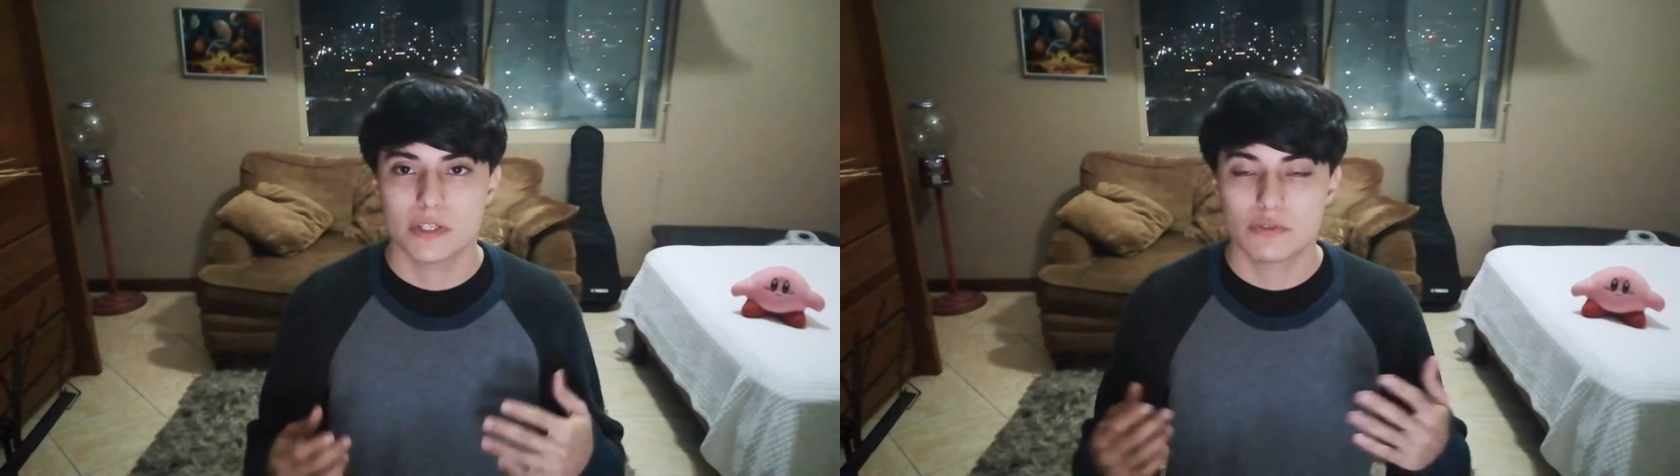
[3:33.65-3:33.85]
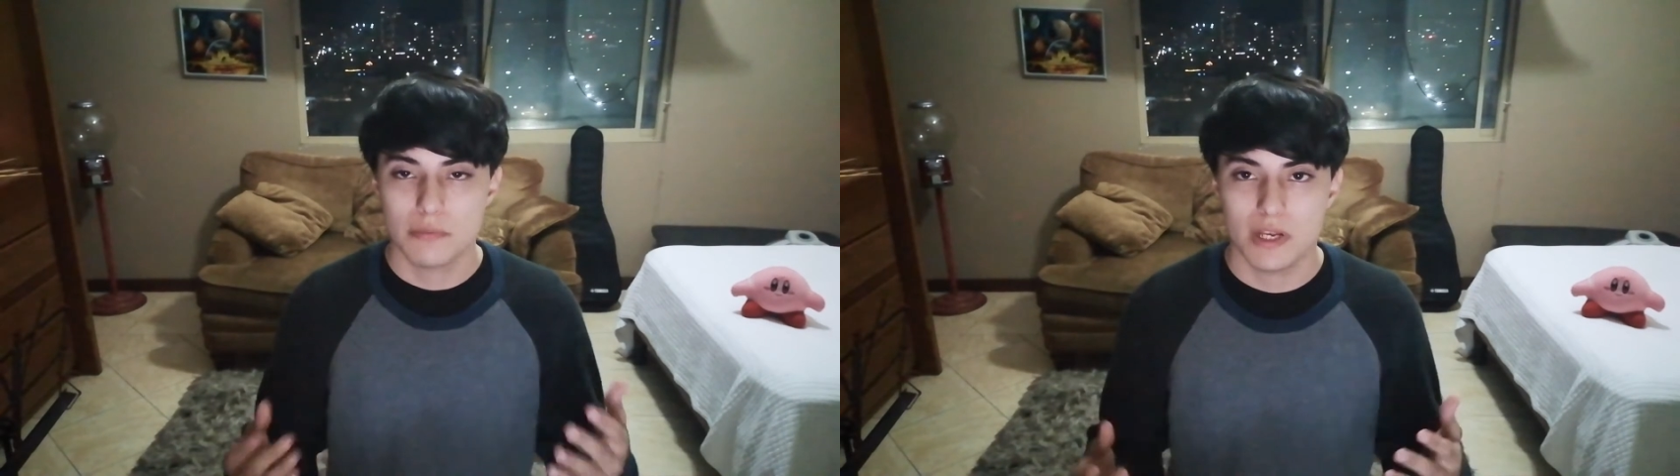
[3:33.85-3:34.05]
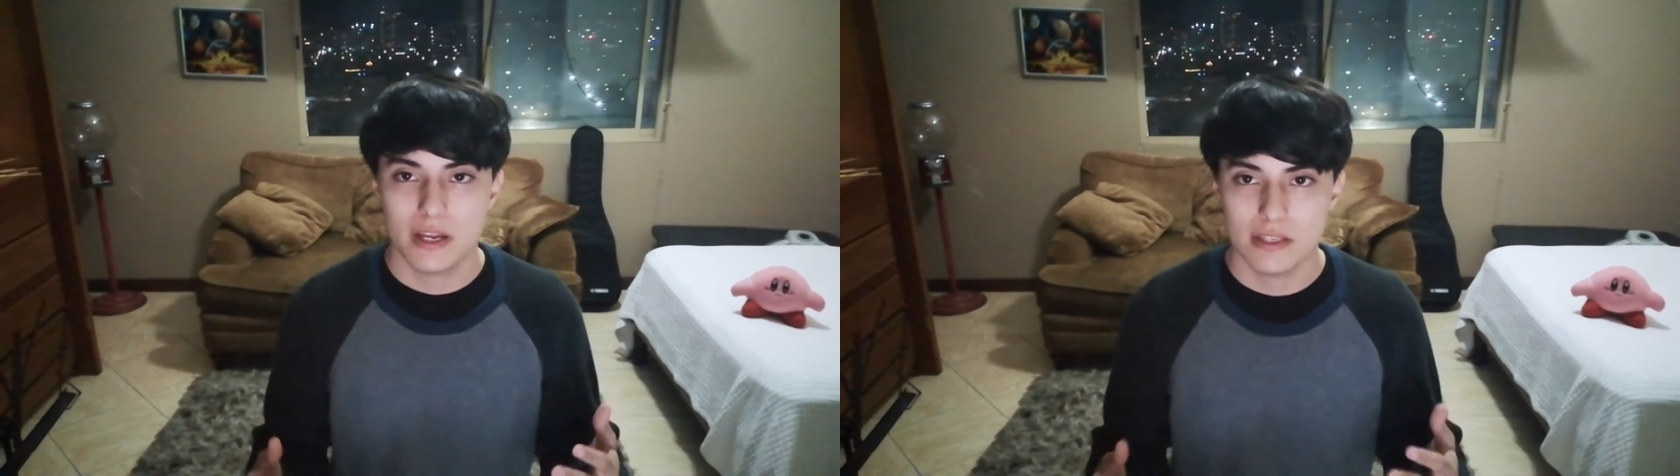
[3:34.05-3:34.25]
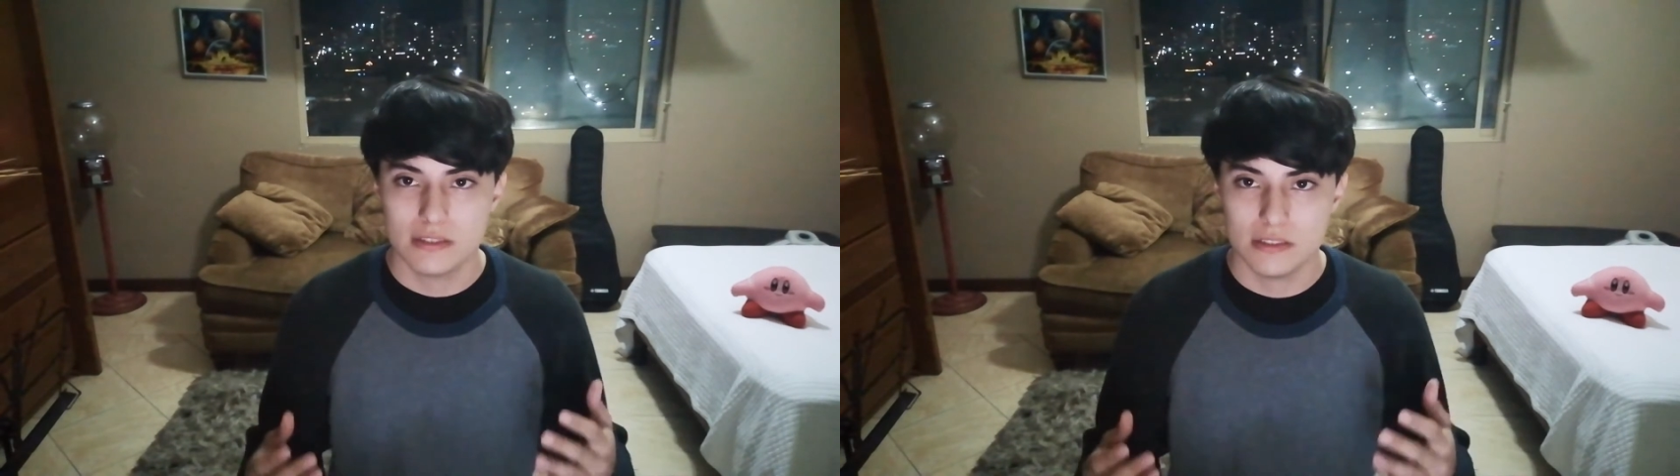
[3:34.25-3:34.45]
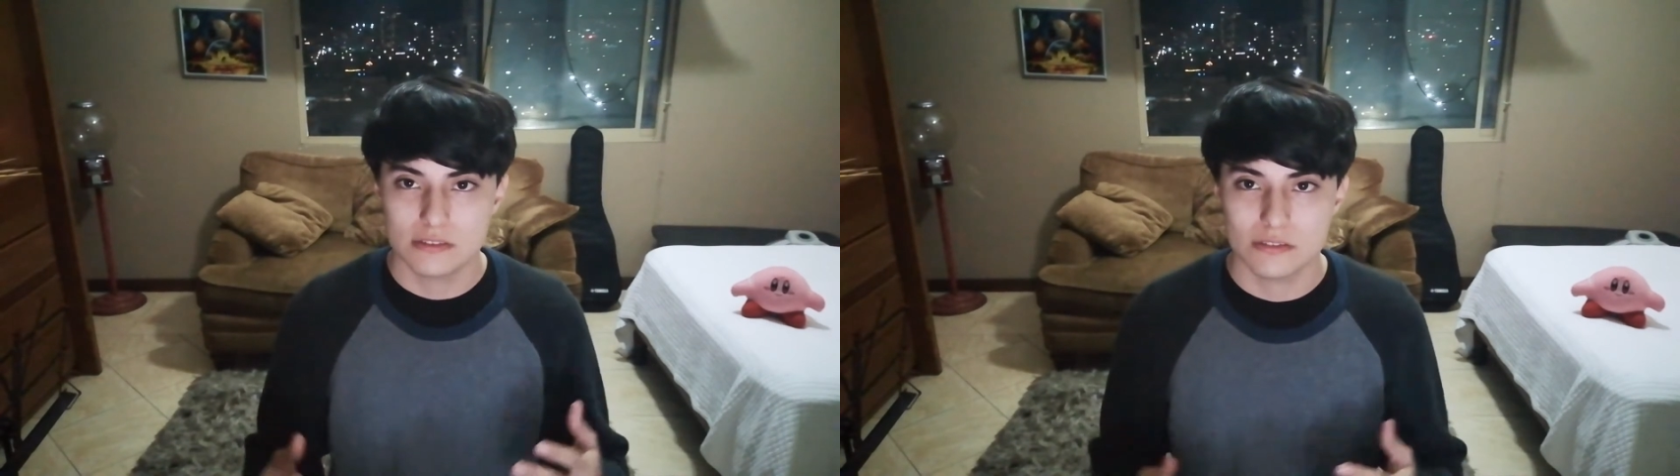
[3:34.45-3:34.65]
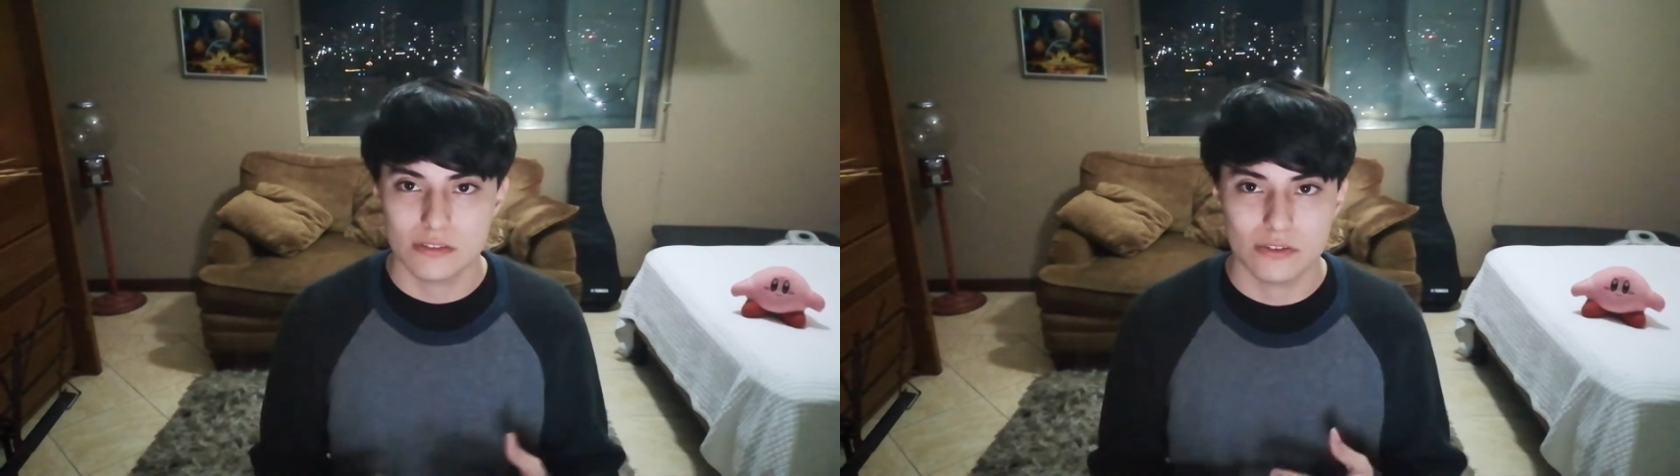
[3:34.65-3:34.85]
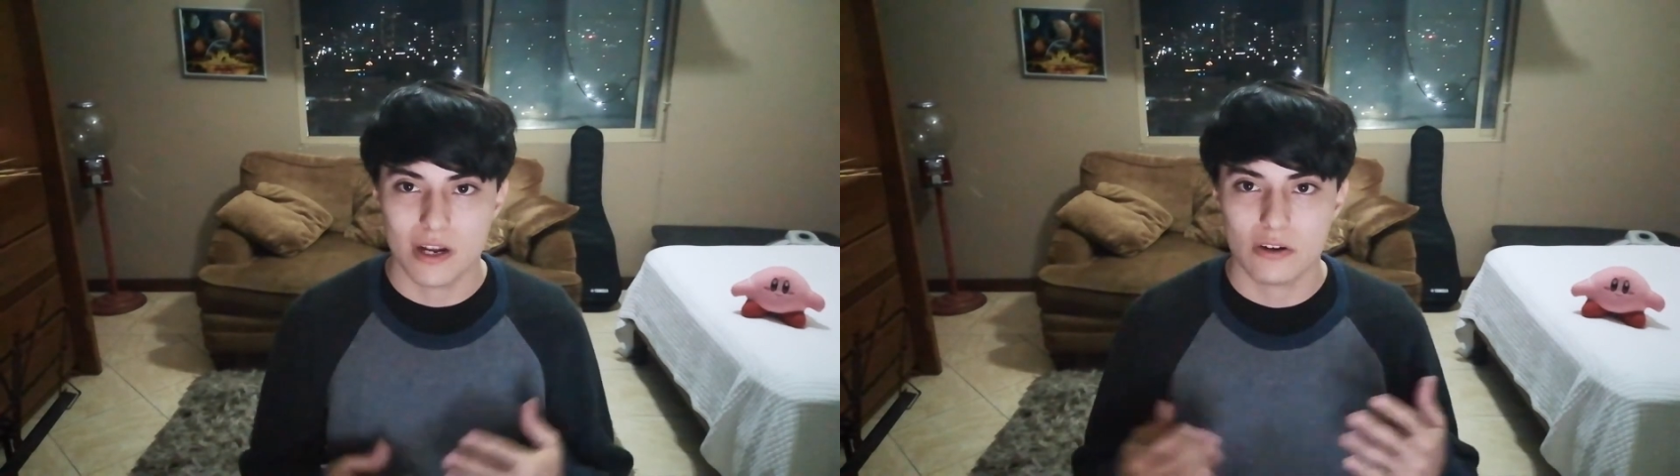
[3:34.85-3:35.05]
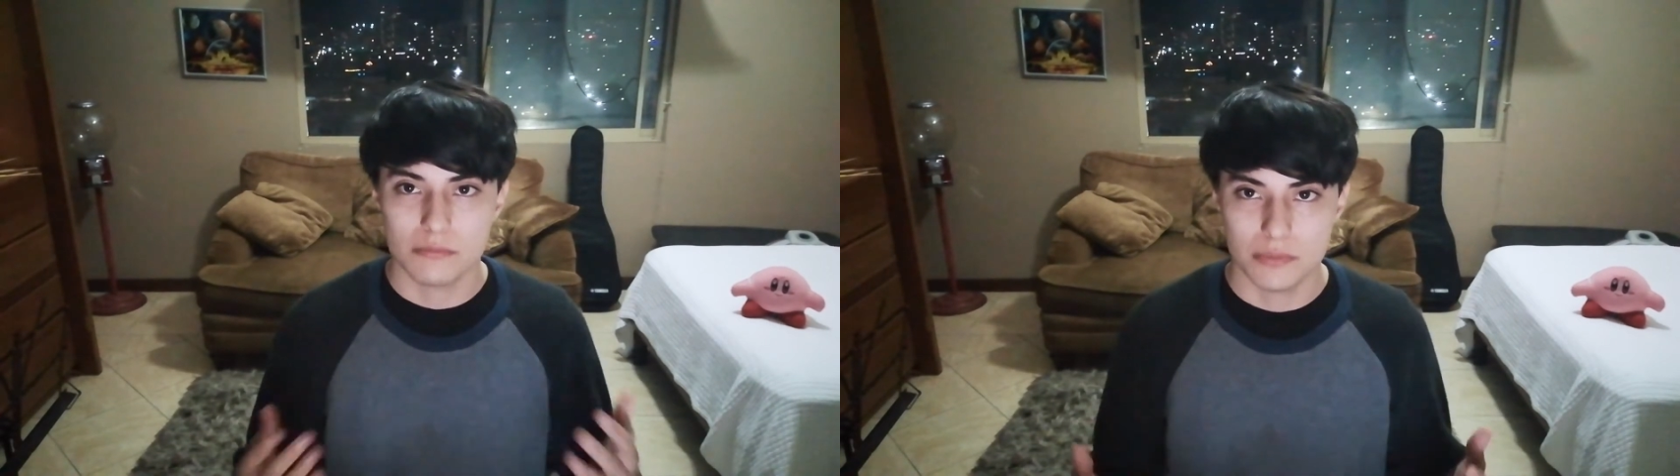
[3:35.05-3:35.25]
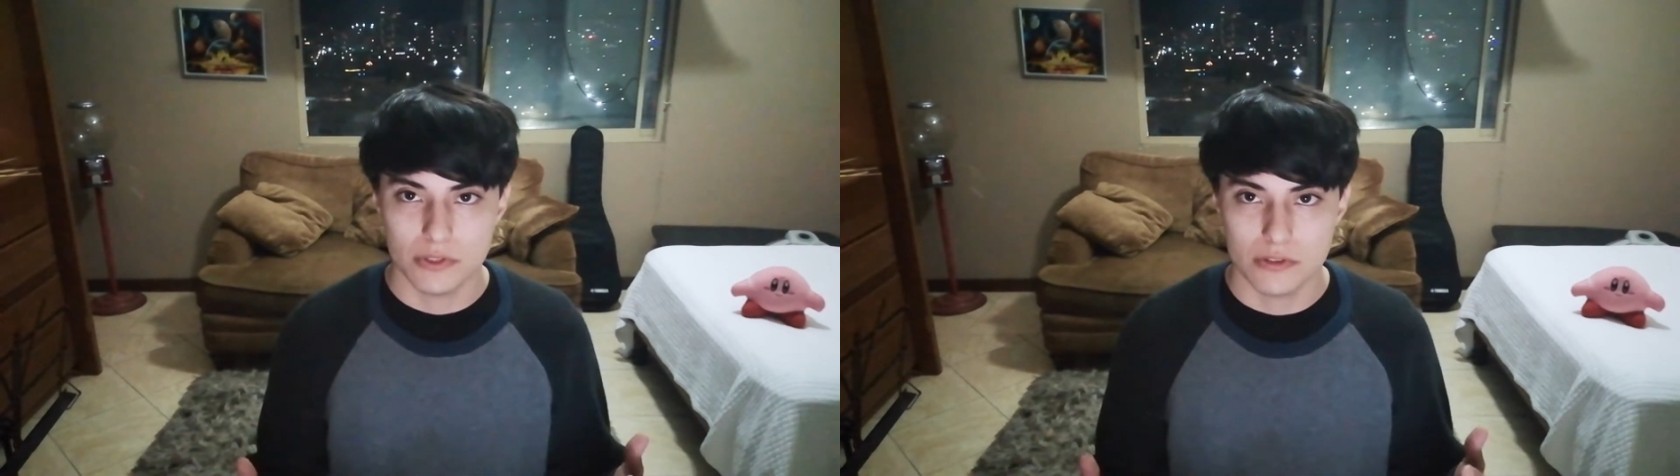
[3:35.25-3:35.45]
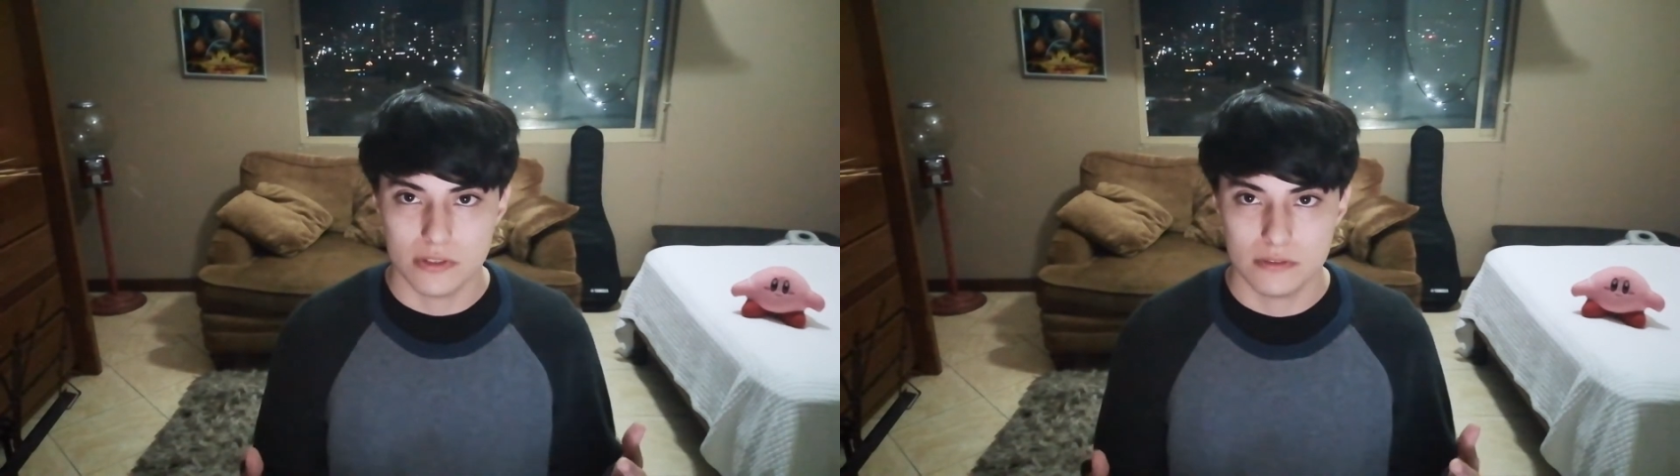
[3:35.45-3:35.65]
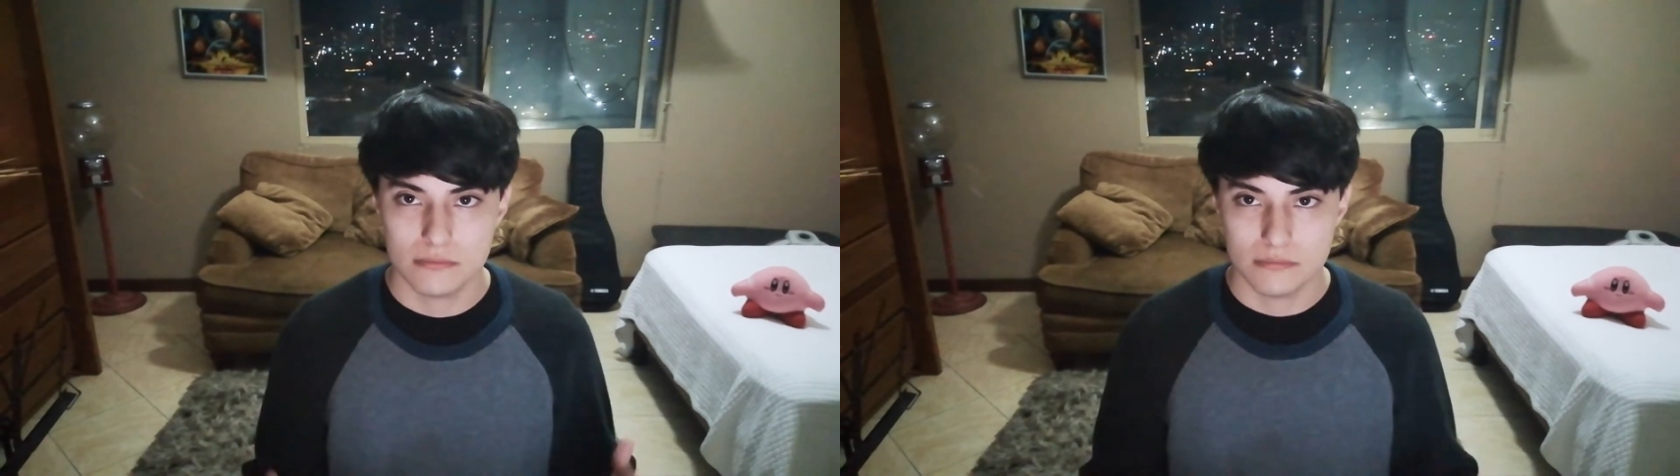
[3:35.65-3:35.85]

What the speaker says: replicate this on a computer?